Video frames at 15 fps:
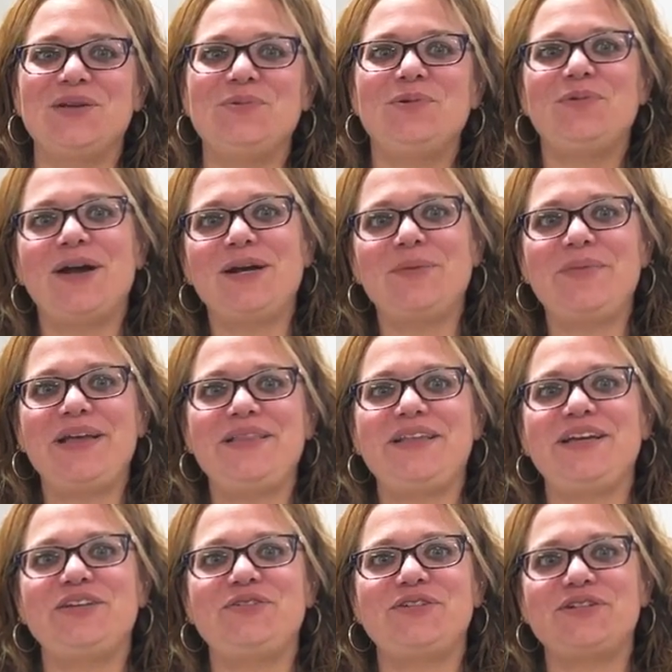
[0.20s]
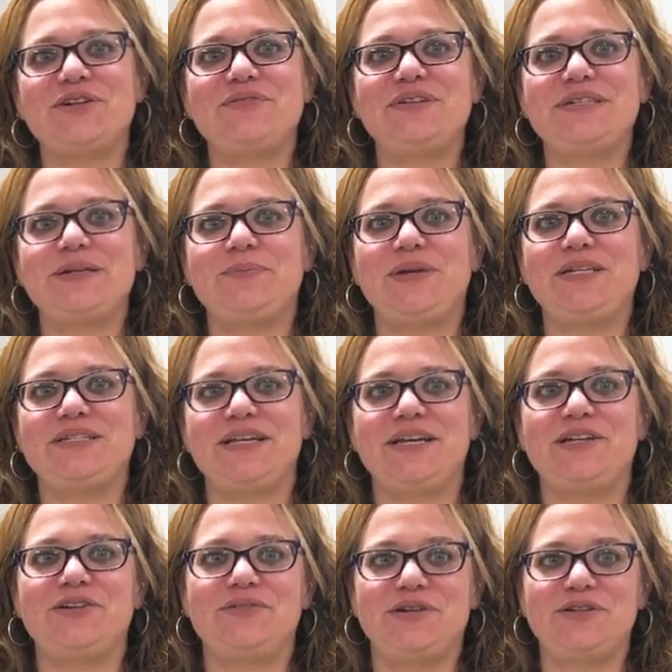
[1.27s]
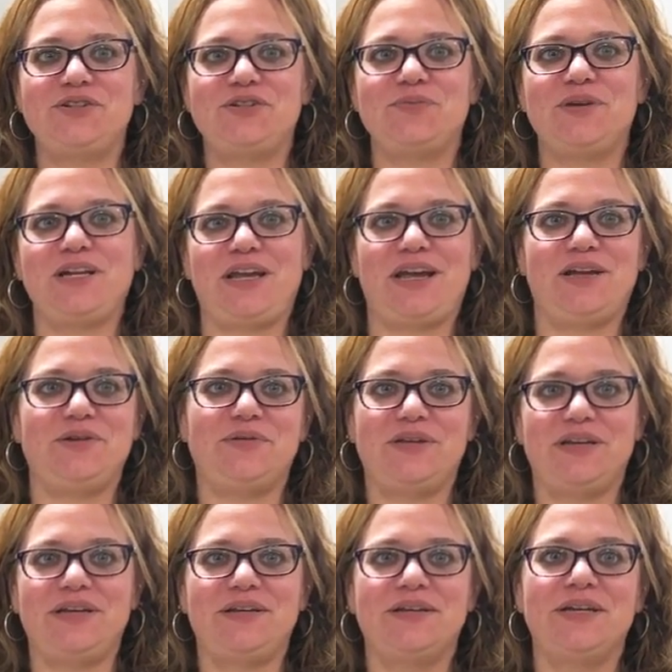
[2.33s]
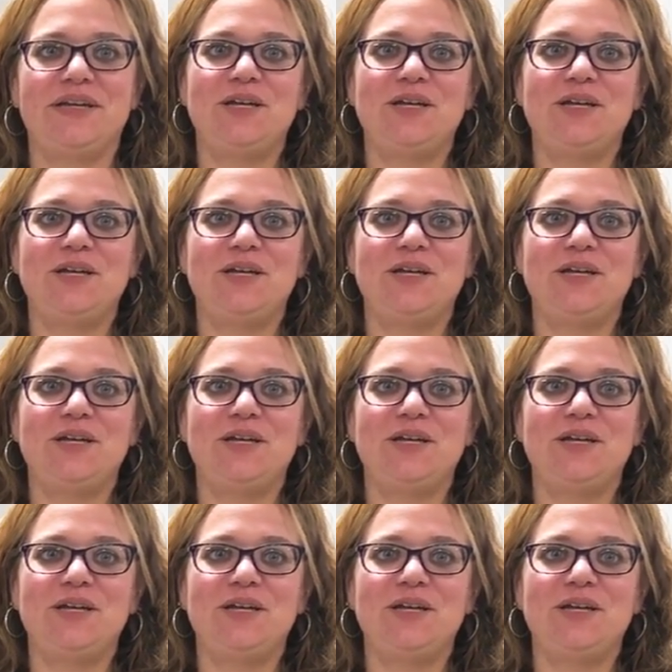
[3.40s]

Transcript: We recommend that you service and maintain your instrument annually.